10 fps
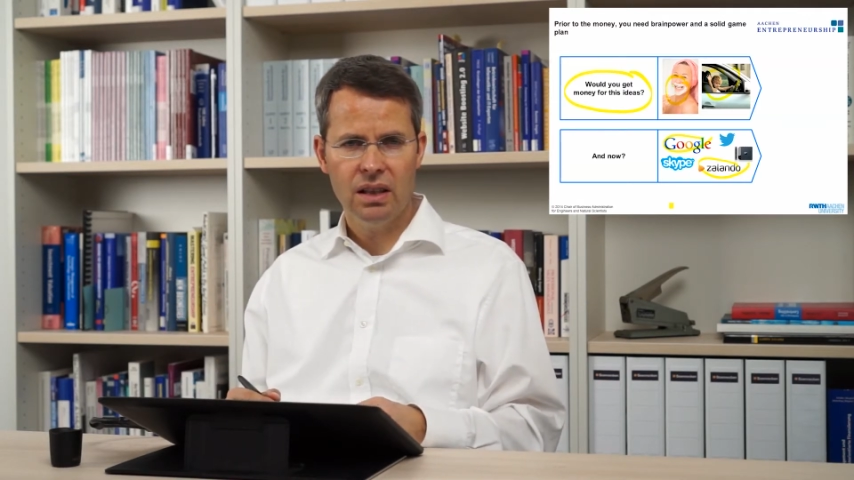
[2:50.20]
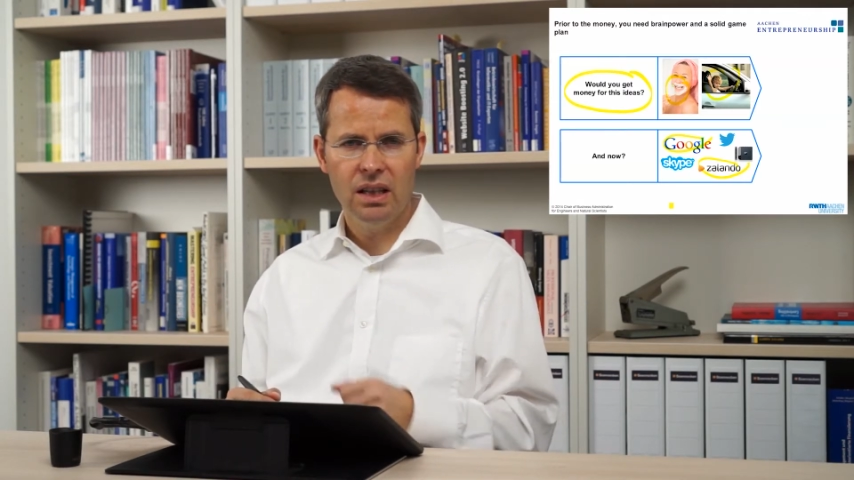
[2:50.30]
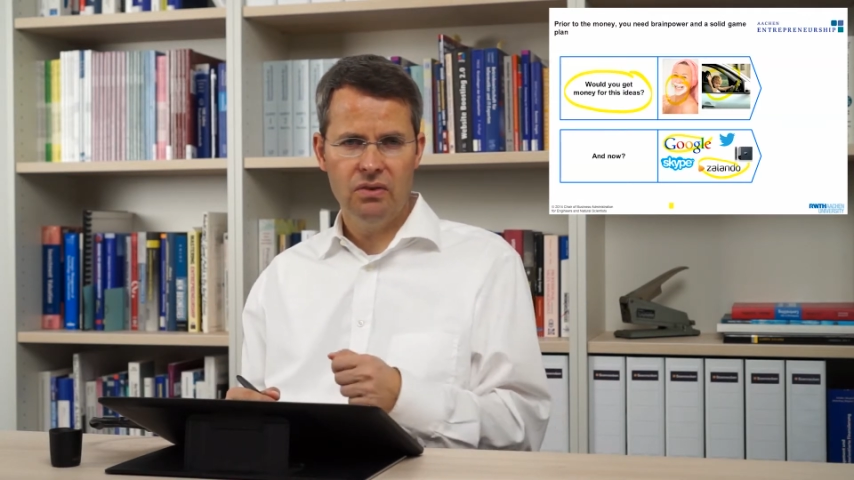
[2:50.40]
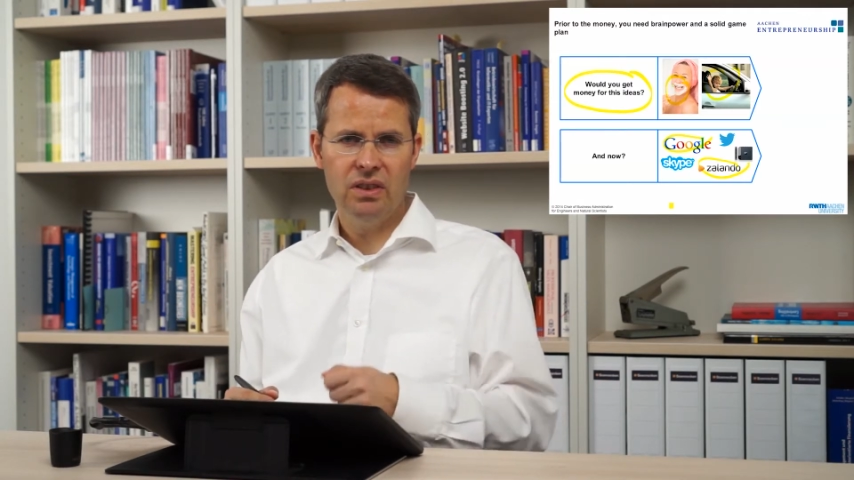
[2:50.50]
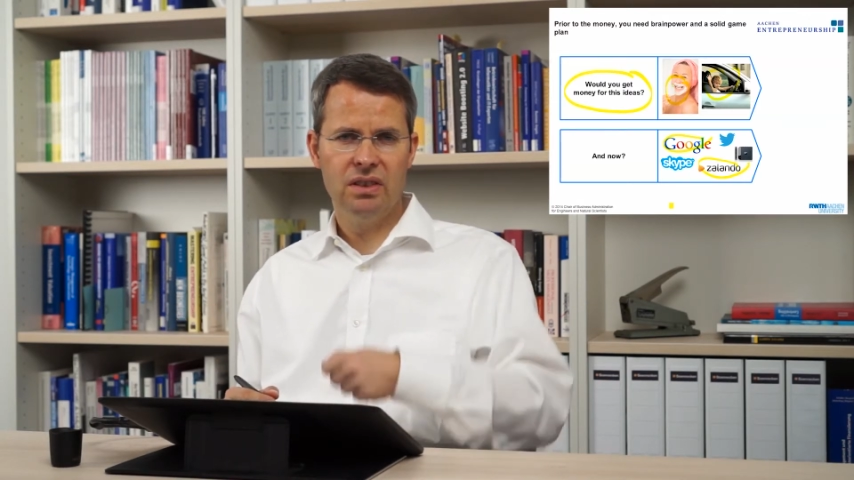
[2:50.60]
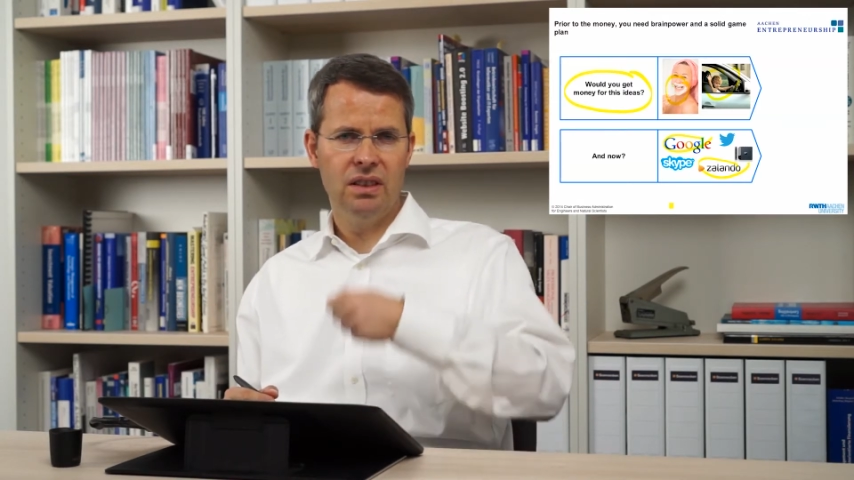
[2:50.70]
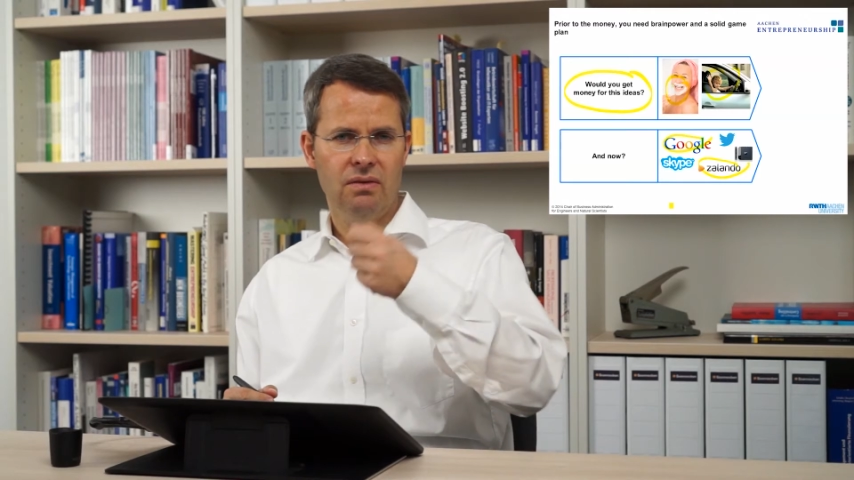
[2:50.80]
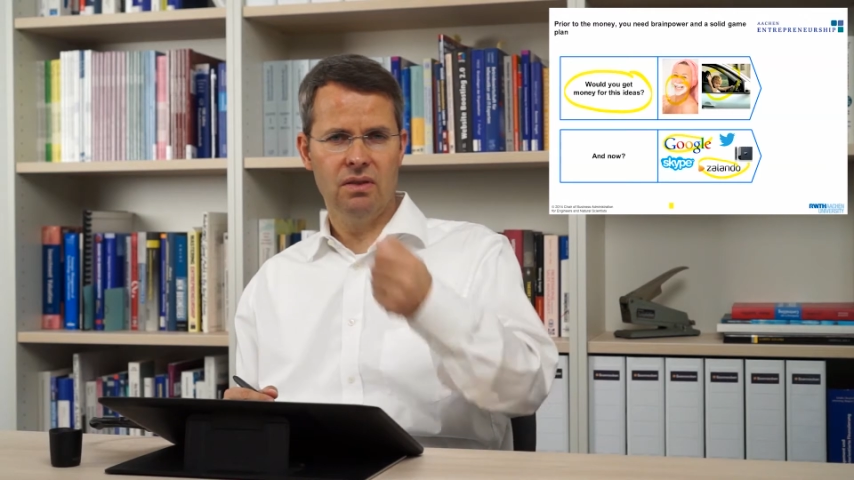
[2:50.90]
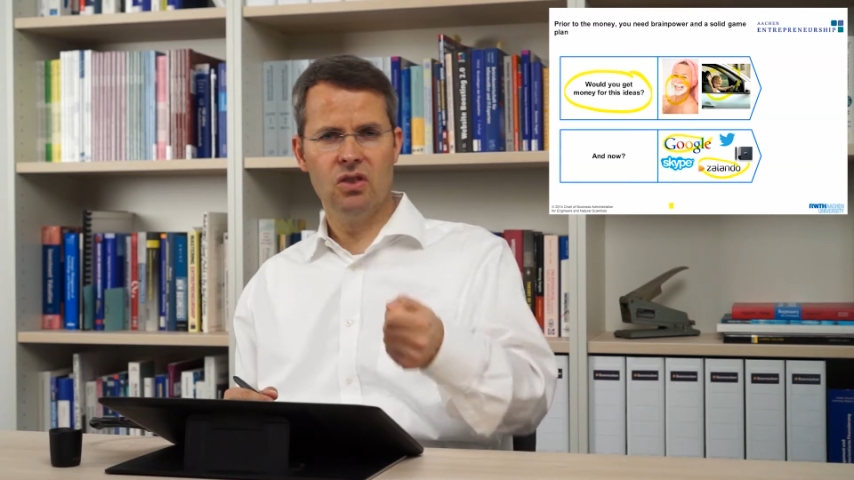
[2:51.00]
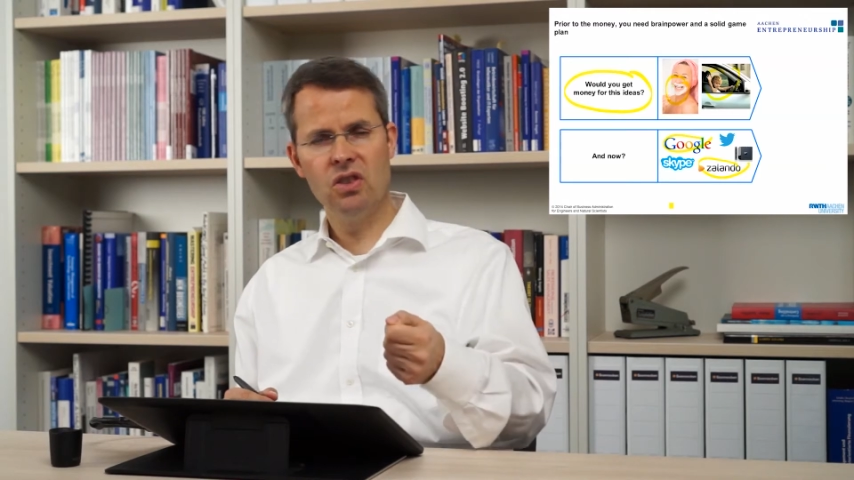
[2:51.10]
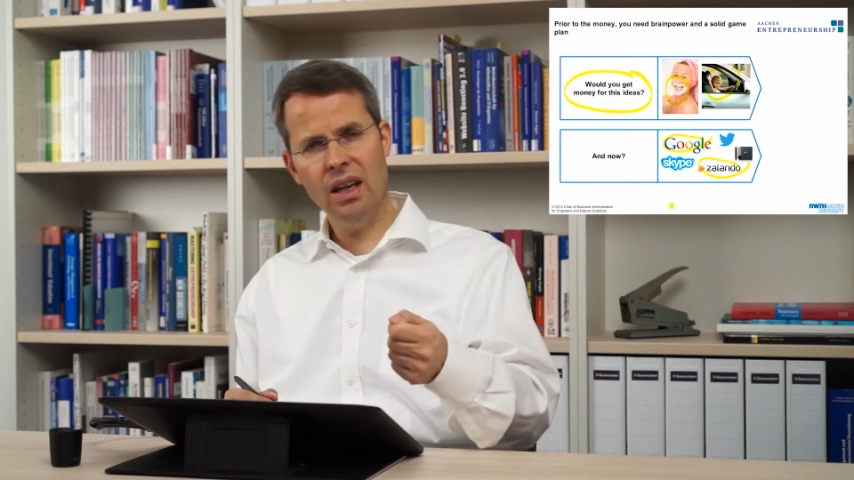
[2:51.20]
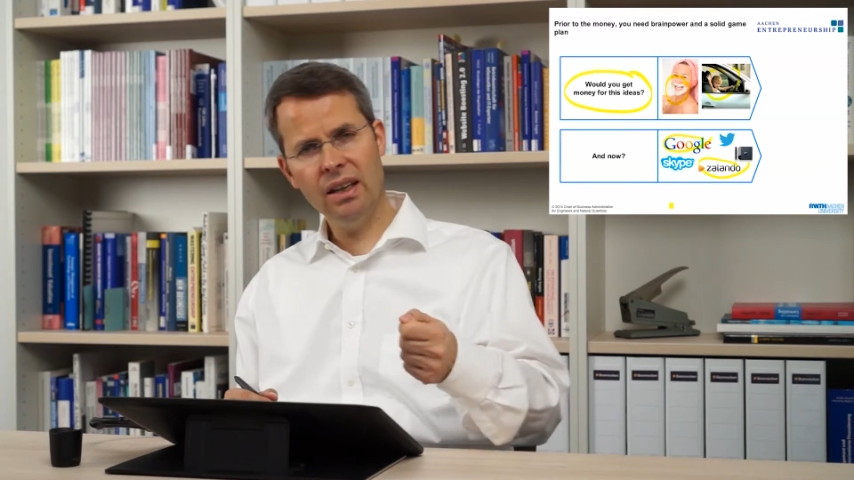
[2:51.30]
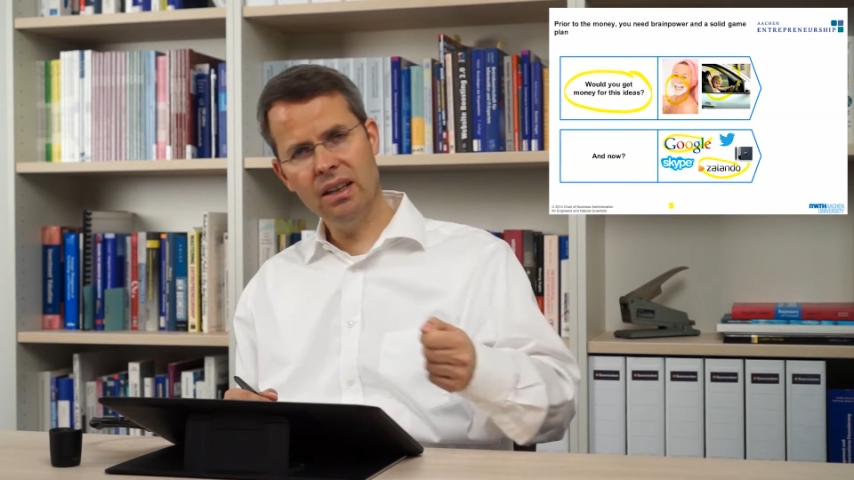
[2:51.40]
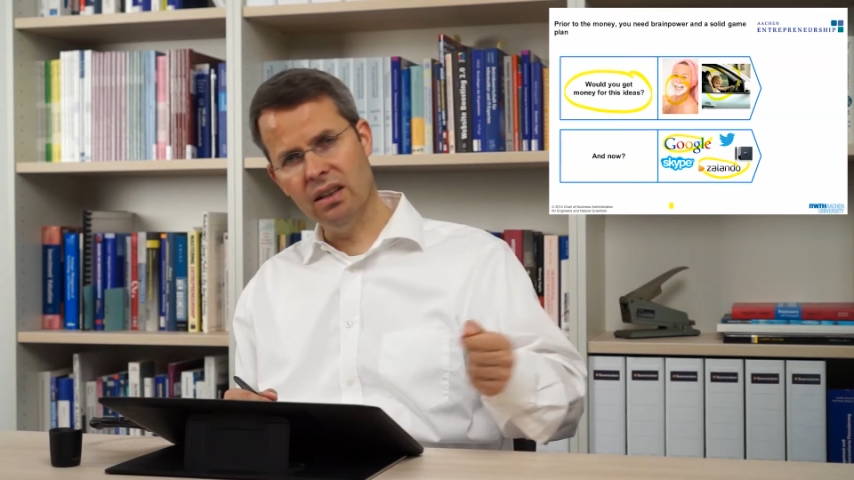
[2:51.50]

They received a check,